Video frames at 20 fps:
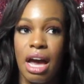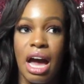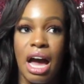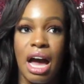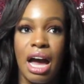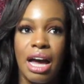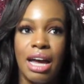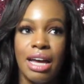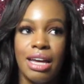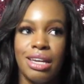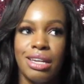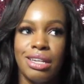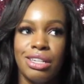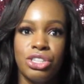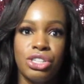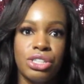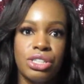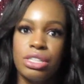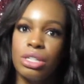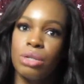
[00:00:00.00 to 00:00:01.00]
I
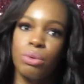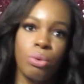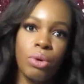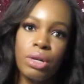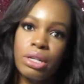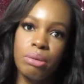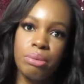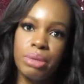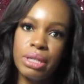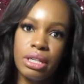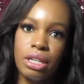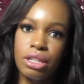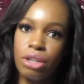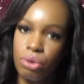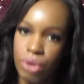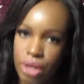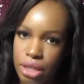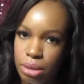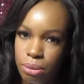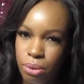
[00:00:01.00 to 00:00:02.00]
just didn't want to be
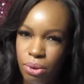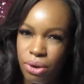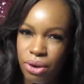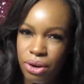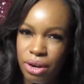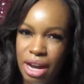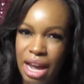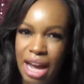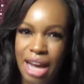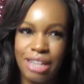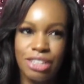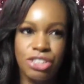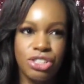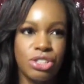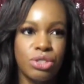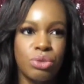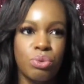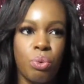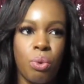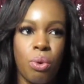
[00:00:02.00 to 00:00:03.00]
alone anymore. I
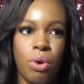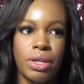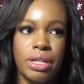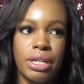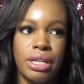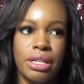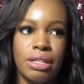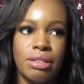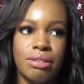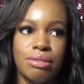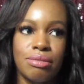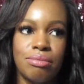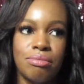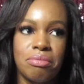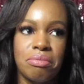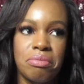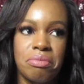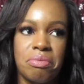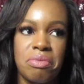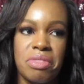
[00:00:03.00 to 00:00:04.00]
just wanted
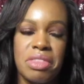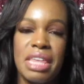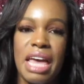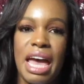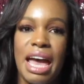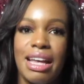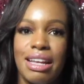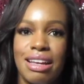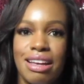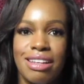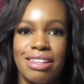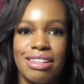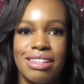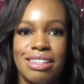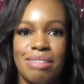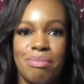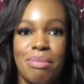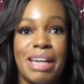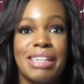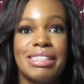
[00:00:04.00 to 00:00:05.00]
that
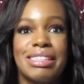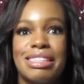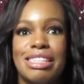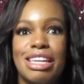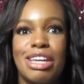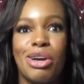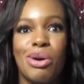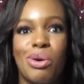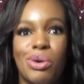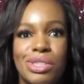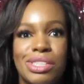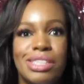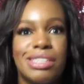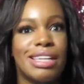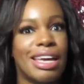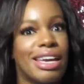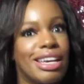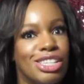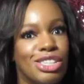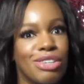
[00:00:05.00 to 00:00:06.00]
my single
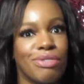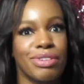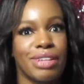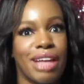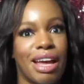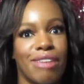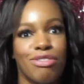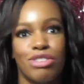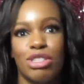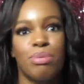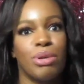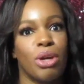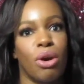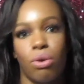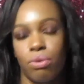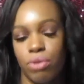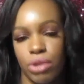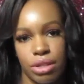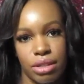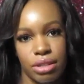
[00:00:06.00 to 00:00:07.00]
stage of life to be
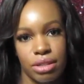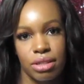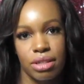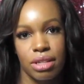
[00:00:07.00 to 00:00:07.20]
over.